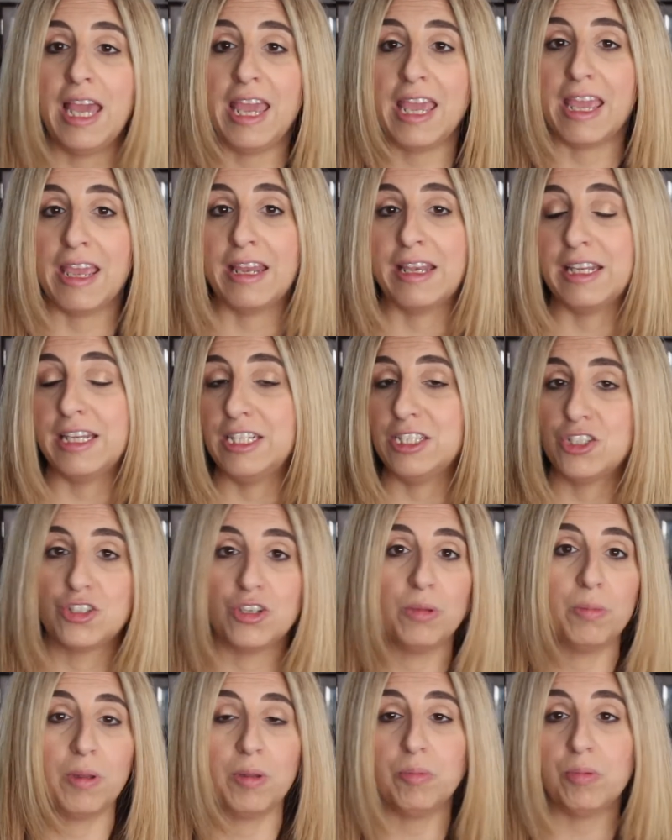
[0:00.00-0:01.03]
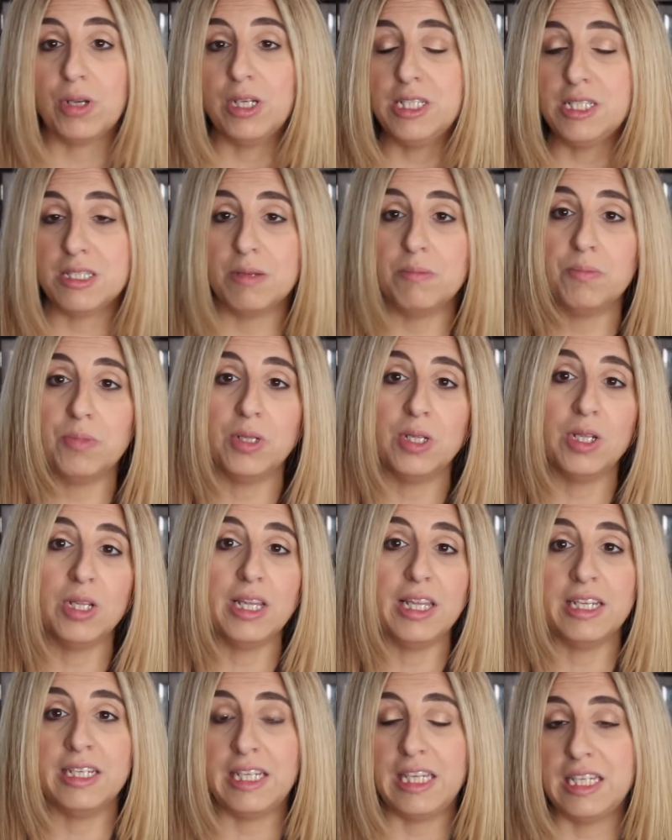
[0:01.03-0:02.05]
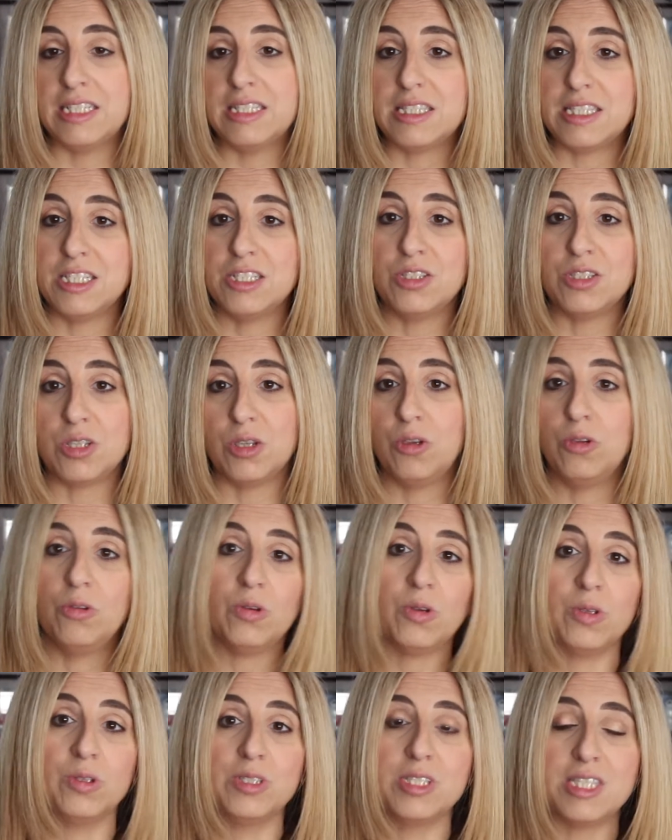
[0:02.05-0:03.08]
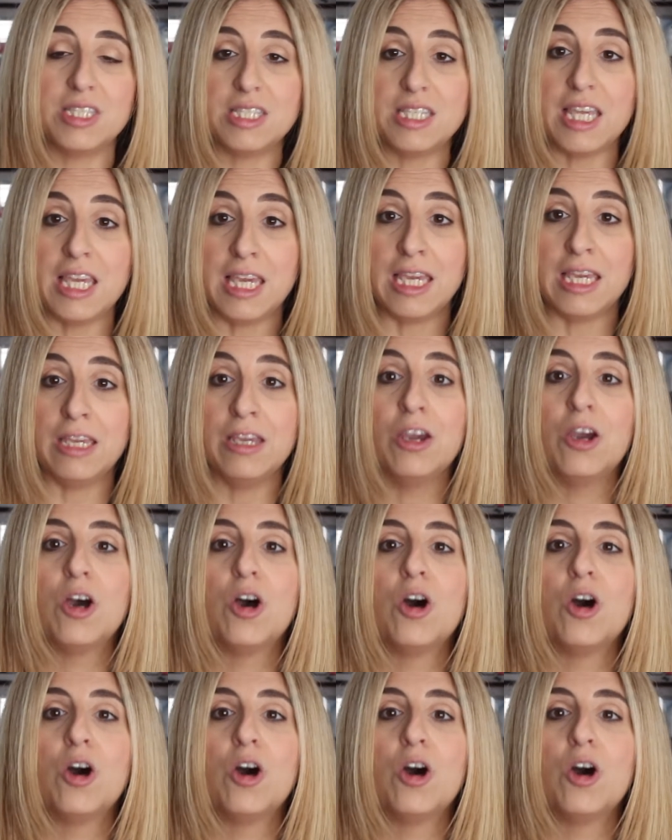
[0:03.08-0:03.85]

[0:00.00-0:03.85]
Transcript: and it should be pretty simple and easy so you can see